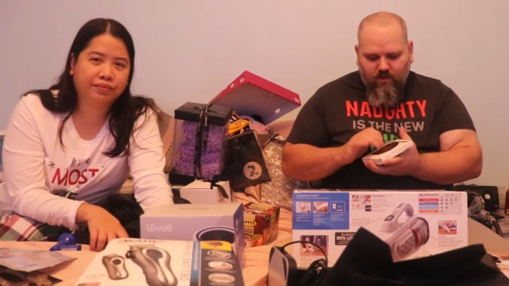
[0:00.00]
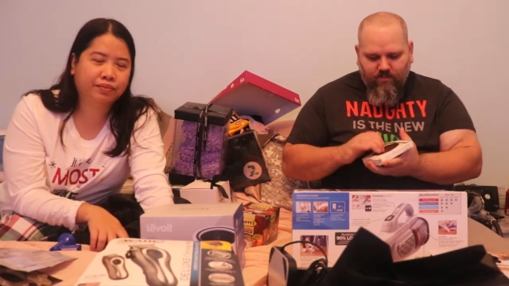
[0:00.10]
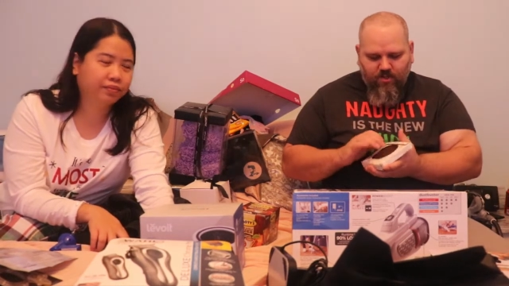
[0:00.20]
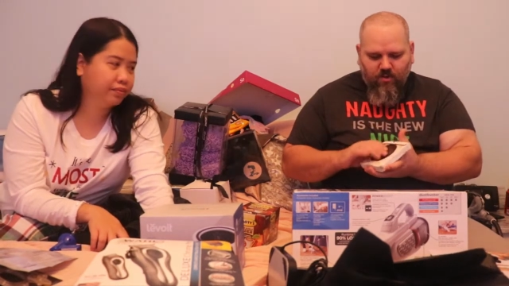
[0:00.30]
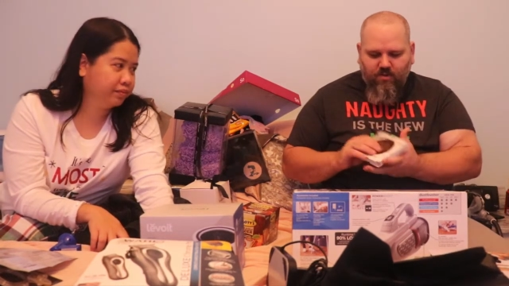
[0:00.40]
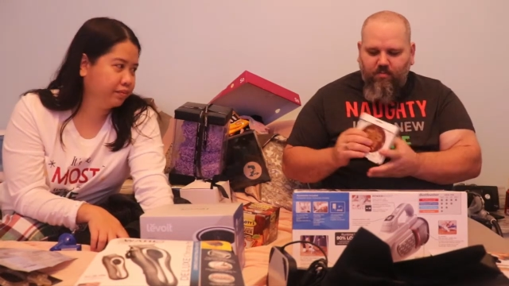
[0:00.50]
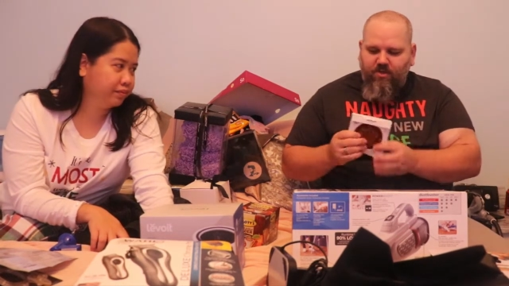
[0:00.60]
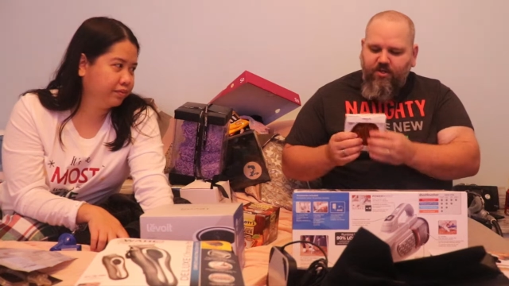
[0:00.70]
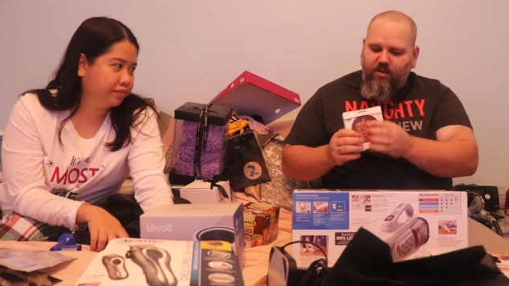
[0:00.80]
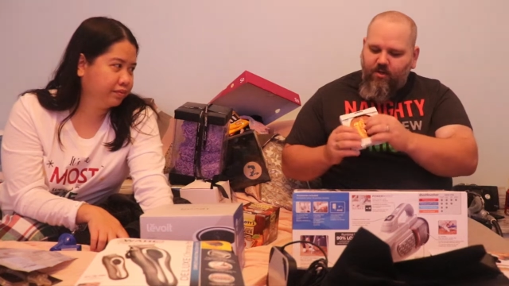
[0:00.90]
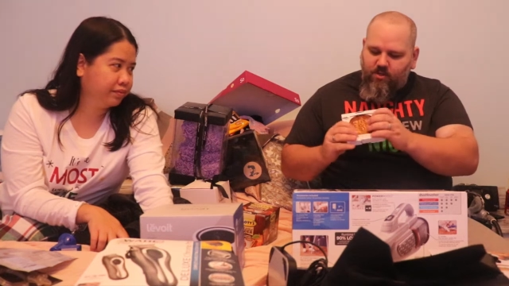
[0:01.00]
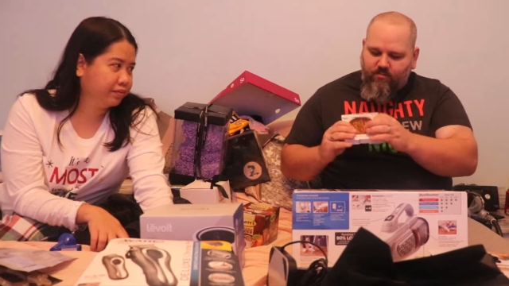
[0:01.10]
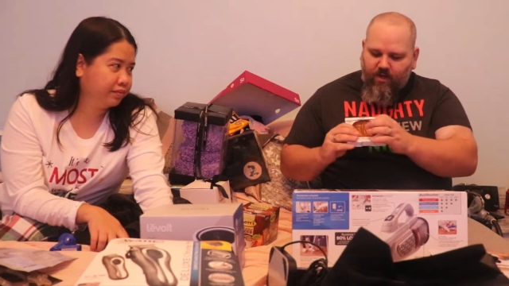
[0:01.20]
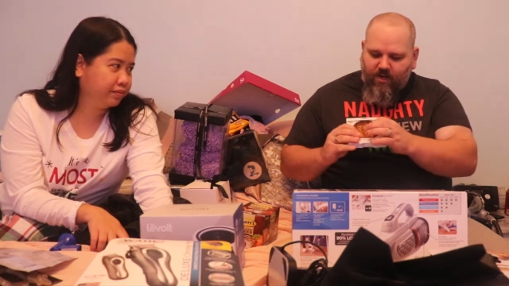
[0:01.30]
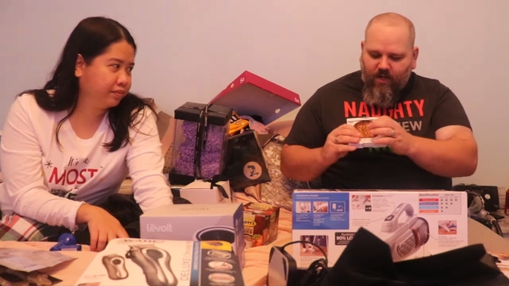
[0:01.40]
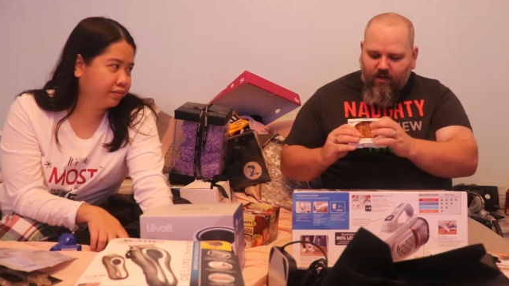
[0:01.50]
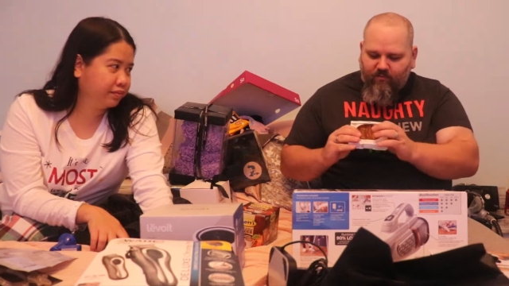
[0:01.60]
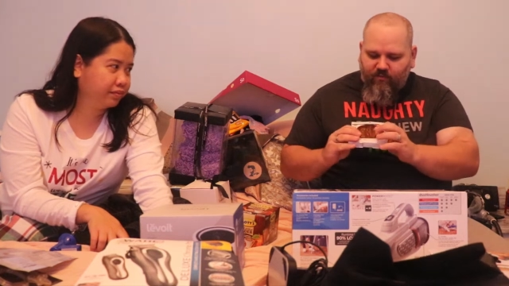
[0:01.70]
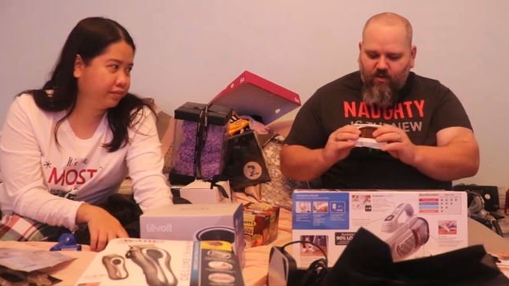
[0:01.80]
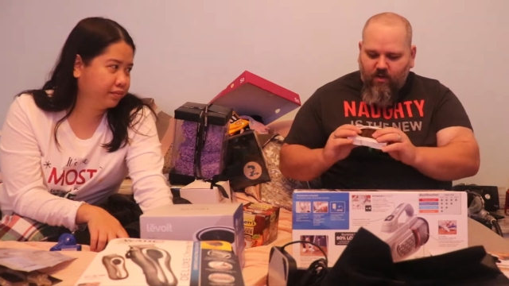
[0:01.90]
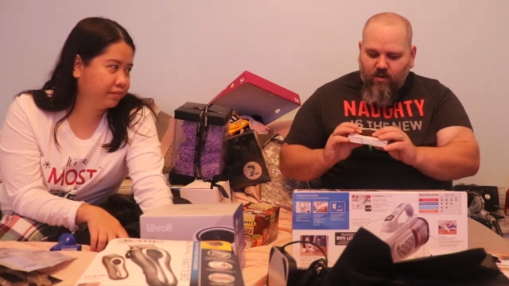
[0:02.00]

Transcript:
Speaker 1: I'm not sure what the material's made out of,